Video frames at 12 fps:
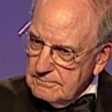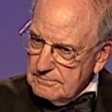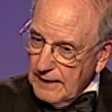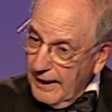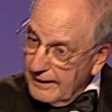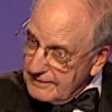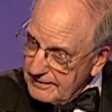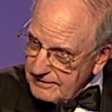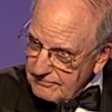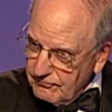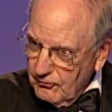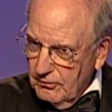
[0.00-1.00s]
I
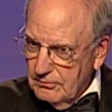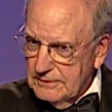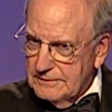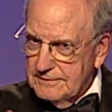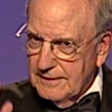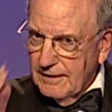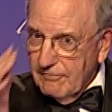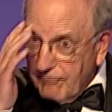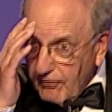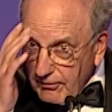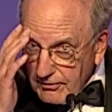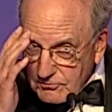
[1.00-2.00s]
leaned forward. Our
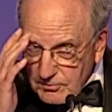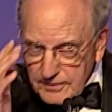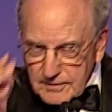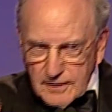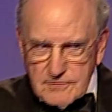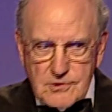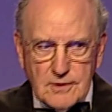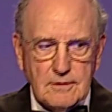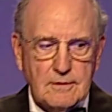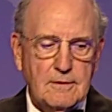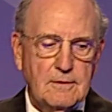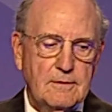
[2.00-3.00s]
foreheads were touching.
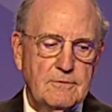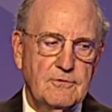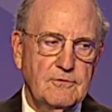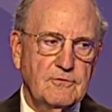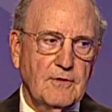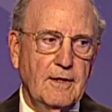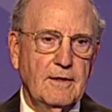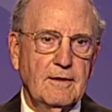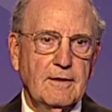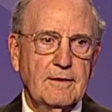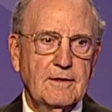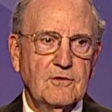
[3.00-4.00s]
She said in
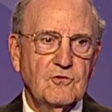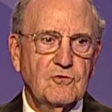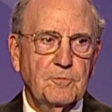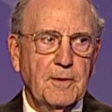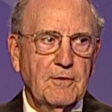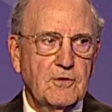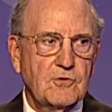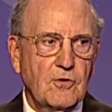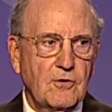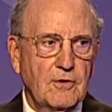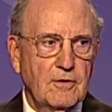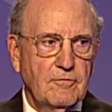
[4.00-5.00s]
a
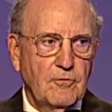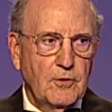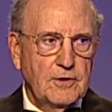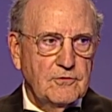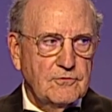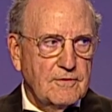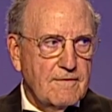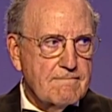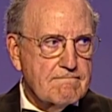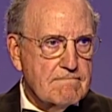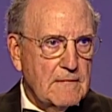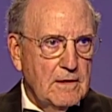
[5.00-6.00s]
conspiratorial voice,
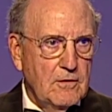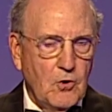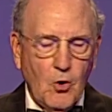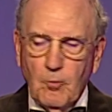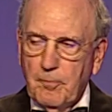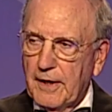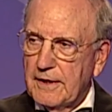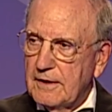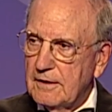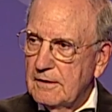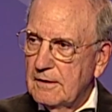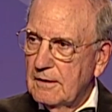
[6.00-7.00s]

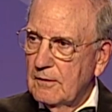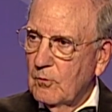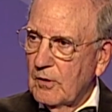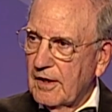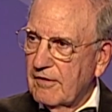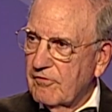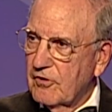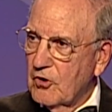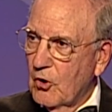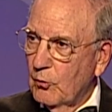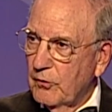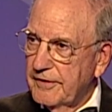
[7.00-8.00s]
"Nobody will ever
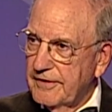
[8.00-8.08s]
know the